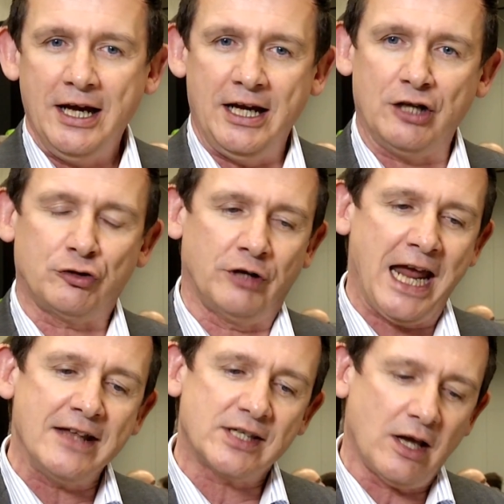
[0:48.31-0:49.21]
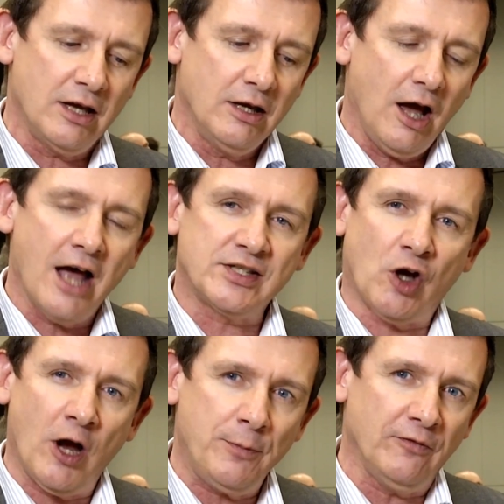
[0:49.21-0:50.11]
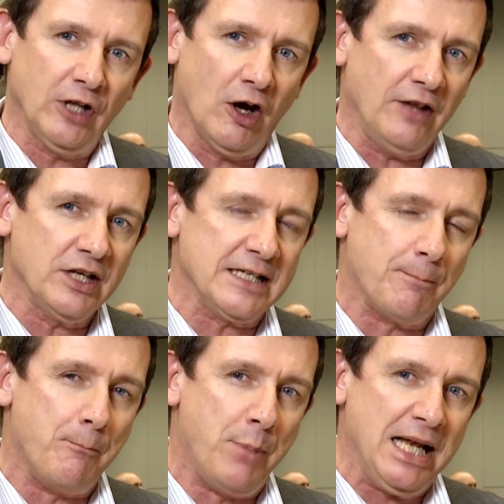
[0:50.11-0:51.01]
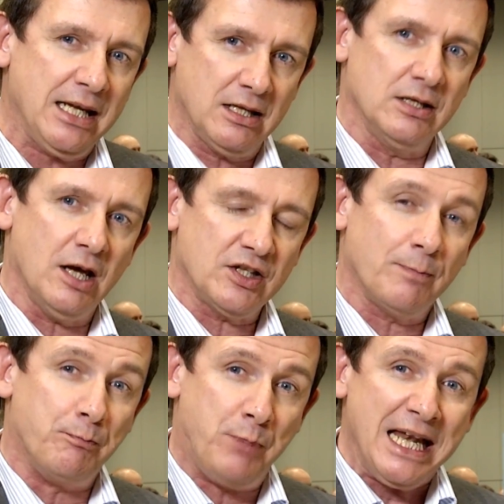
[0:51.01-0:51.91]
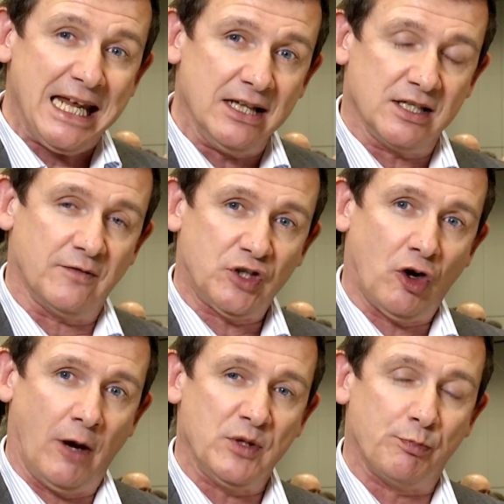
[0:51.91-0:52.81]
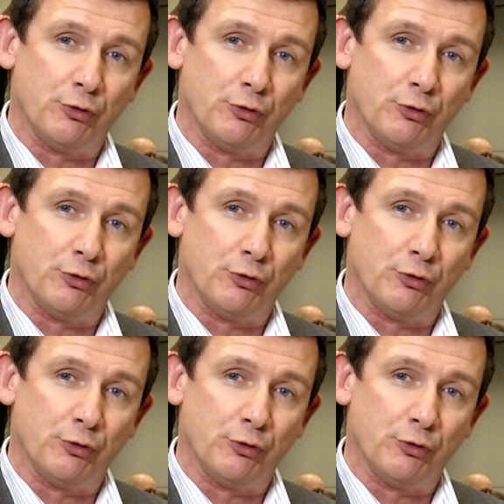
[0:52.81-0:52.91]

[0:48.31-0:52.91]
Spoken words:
and it creates a type of light that is billions of times